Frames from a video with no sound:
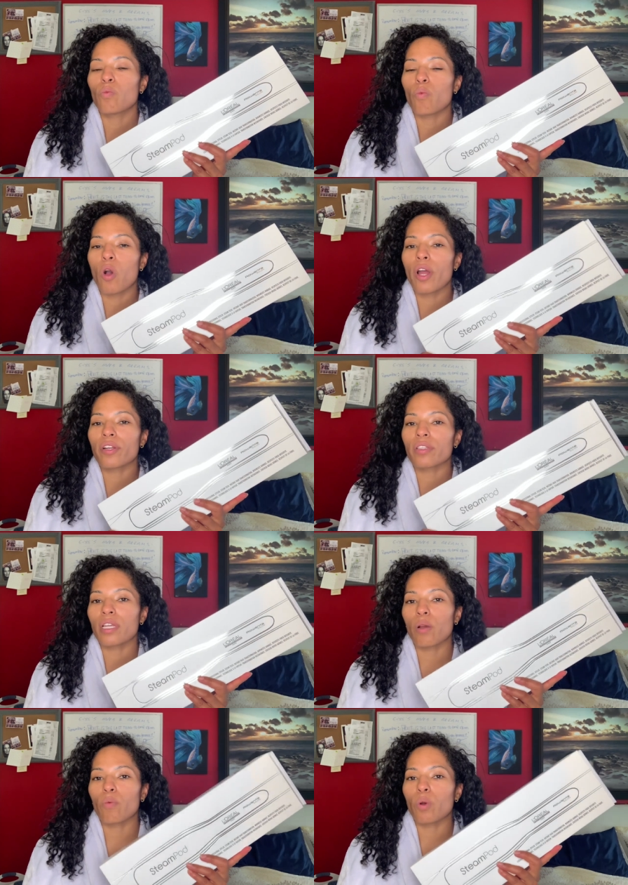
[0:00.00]
water
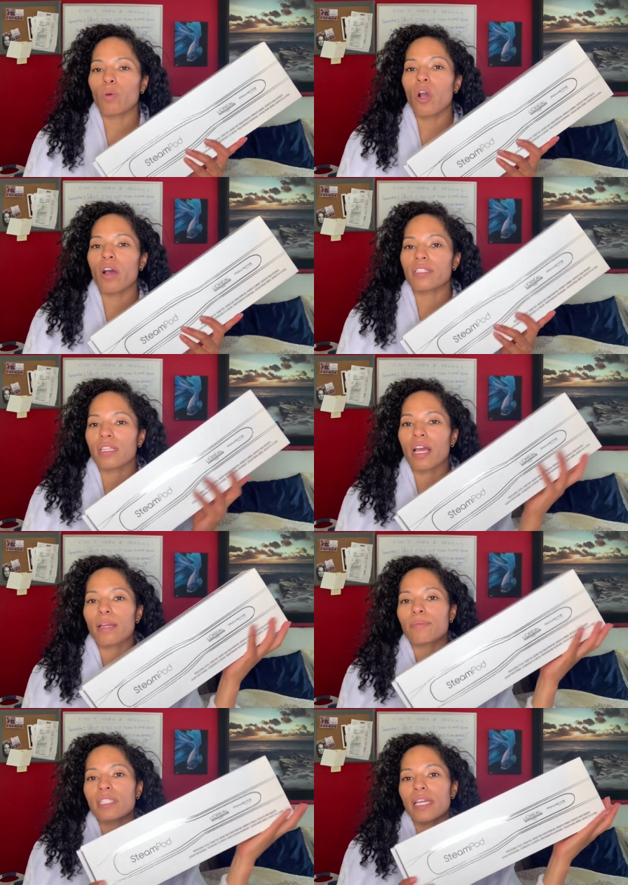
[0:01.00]
that won't cause
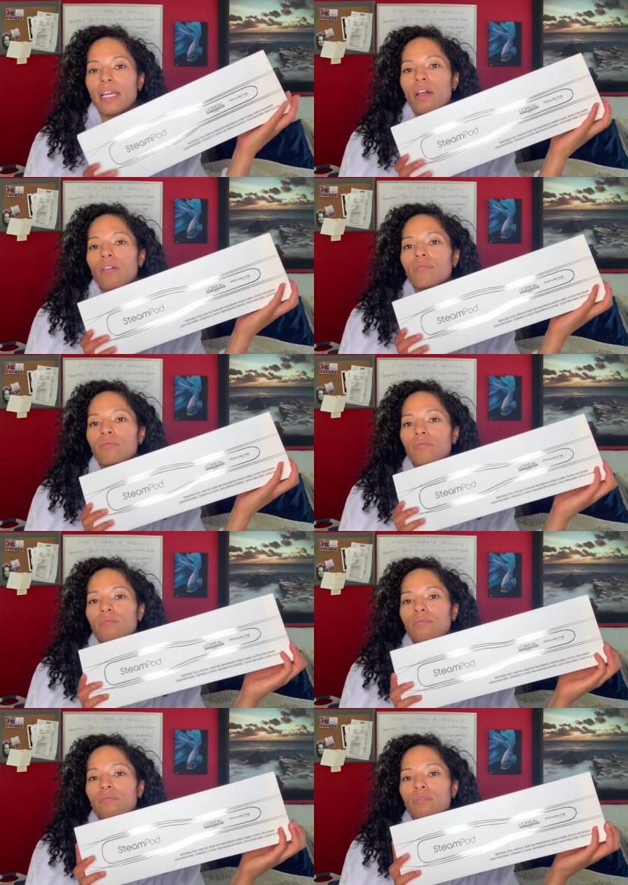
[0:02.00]
lime scale
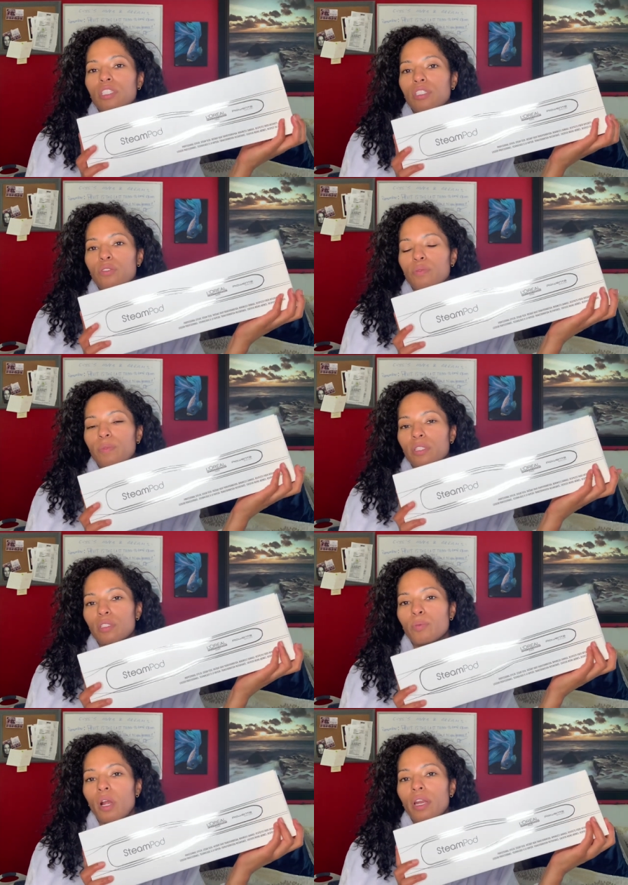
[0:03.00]
to use with this
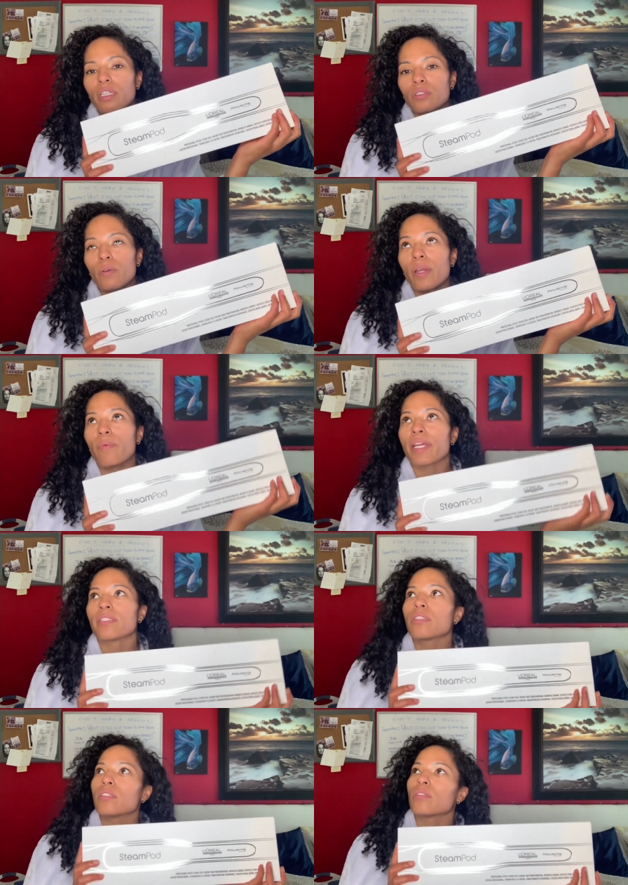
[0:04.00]
product. So I went
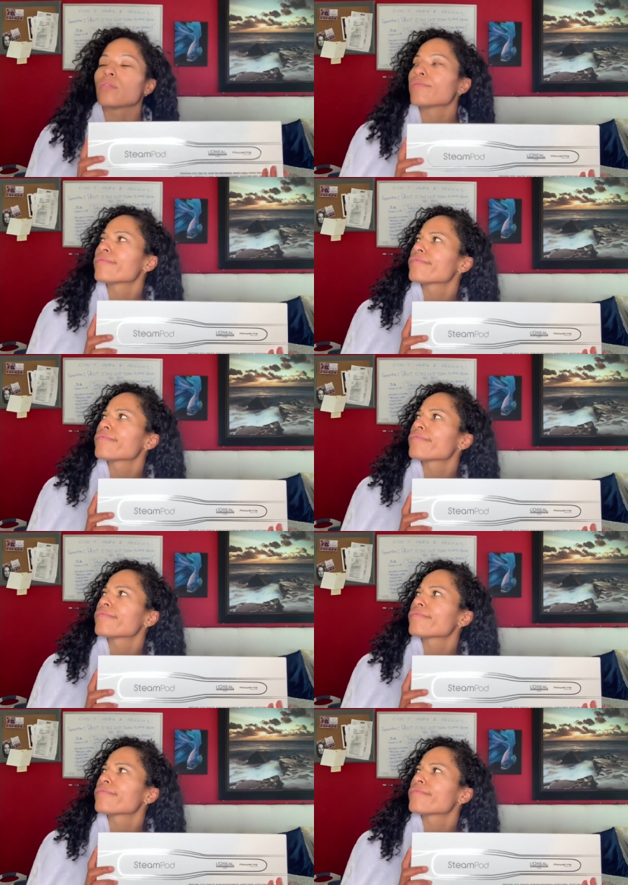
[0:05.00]
to,